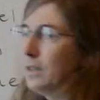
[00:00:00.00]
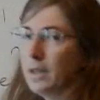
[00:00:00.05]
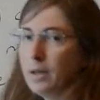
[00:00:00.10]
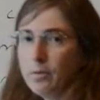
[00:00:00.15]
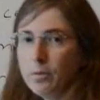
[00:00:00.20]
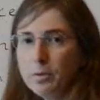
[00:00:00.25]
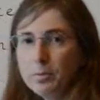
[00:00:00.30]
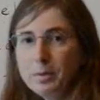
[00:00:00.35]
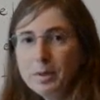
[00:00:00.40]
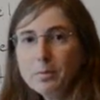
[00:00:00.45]

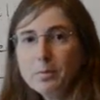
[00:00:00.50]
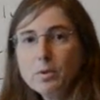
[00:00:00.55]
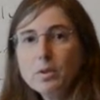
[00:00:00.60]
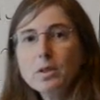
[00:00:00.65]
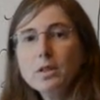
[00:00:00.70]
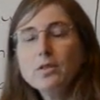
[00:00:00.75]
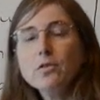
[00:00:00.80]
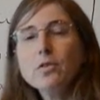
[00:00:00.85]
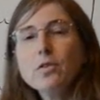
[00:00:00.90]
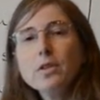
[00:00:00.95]
Now remember,
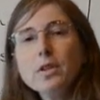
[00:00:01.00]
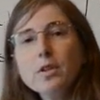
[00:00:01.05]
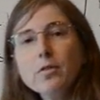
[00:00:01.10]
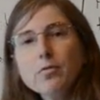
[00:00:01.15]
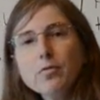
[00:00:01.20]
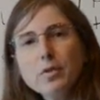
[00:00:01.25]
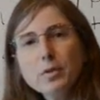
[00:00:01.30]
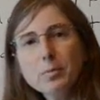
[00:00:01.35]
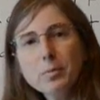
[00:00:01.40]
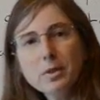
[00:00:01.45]
these are the
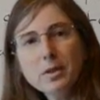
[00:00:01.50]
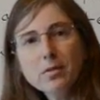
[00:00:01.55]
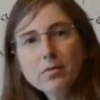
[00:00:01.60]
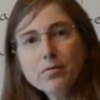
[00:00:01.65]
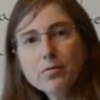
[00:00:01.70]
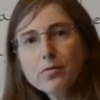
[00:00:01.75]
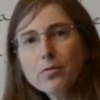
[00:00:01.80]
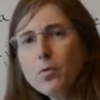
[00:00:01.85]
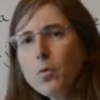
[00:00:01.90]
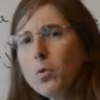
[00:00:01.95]
affirmative
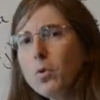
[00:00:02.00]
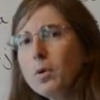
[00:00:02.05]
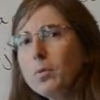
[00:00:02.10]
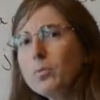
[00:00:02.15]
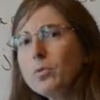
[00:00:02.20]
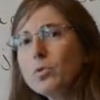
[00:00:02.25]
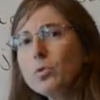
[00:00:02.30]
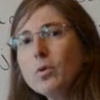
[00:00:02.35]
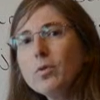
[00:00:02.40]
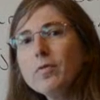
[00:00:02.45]

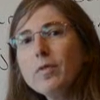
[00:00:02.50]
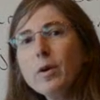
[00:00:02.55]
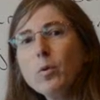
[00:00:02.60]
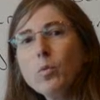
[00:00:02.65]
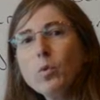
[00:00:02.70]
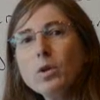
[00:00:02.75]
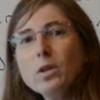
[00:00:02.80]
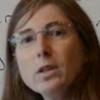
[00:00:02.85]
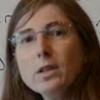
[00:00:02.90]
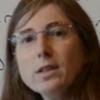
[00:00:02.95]
forms. So if I
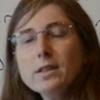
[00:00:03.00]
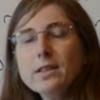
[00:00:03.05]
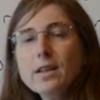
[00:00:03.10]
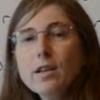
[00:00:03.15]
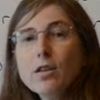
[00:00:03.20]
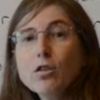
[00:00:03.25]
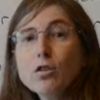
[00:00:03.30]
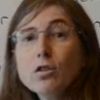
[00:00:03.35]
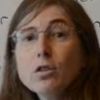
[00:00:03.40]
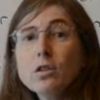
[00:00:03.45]
wanted to
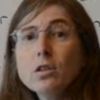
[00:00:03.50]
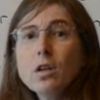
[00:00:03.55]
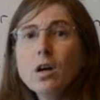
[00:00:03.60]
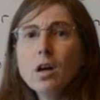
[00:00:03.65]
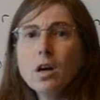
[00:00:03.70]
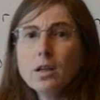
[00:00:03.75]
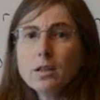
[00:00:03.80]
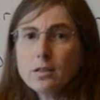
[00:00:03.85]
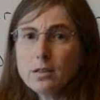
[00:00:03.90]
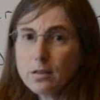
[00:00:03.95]
tell her
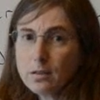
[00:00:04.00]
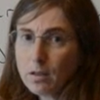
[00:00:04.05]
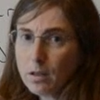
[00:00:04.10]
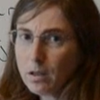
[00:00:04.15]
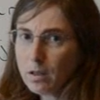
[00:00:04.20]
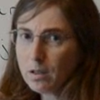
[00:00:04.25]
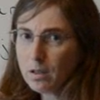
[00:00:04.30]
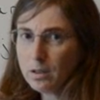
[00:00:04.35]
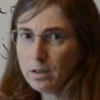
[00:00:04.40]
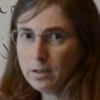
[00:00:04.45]
not to
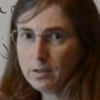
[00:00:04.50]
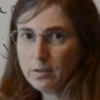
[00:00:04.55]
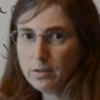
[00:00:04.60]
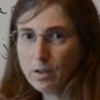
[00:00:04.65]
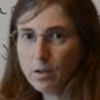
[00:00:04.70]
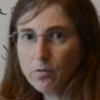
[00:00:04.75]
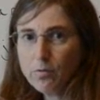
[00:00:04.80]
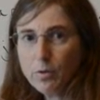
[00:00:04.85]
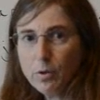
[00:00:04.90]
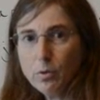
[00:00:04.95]
talk on the
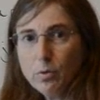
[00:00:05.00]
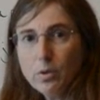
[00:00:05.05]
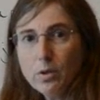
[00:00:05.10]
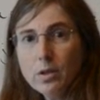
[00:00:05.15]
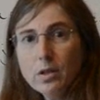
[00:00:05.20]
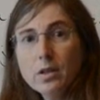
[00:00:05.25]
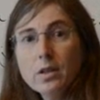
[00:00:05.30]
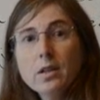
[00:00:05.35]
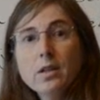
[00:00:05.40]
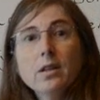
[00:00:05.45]
cell phone,
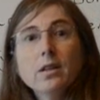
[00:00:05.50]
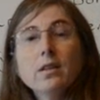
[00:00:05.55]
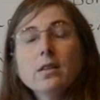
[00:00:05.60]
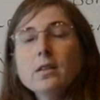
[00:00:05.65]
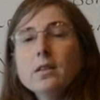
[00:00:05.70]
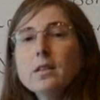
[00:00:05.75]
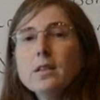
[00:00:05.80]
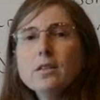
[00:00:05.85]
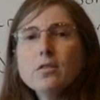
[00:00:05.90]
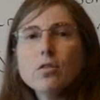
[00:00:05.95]

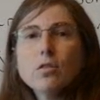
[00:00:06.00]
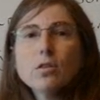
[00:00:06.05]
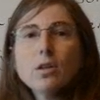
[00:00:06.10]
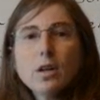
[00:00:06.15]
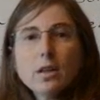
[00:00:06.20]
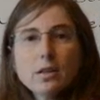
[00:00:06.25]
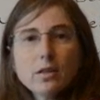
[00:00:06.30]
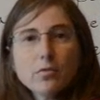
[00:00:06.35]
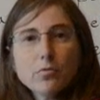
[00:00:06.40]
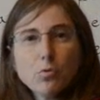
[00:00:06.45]
these are
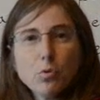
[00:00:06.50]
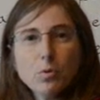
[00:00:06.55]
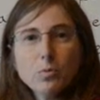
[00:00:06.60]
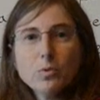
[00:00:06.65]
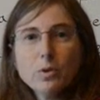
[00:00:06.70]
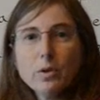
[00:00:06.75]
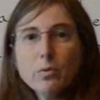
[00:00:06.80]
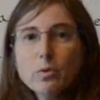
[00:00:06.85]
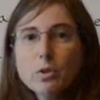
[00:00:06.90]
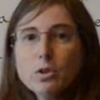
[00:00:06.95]
not the
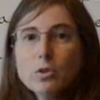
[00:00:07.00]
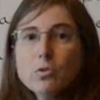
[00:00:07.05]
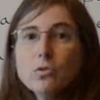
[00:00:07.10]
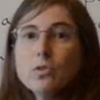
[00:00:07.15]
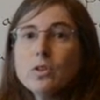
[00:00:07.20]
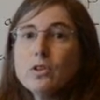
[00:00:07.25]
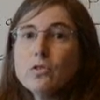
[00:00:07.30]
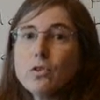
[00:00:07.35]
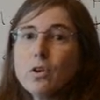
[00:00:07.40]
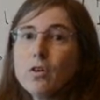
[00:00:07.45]
forms I would use.
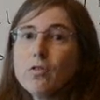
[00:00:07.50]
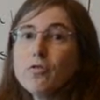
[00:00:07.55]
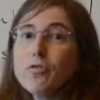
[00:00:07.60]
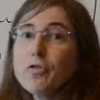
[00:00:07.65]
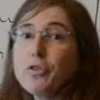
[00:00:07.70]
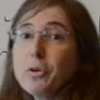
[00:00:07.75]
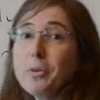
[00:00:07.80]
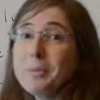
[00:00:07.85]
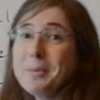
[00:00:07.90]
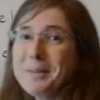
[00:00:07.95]
These are
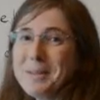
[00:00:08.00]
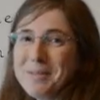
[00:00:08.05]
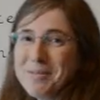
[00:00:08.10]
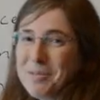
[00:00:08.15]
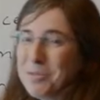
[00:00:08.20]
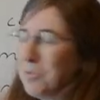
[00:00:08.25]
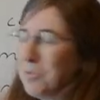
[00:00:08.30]
affirmative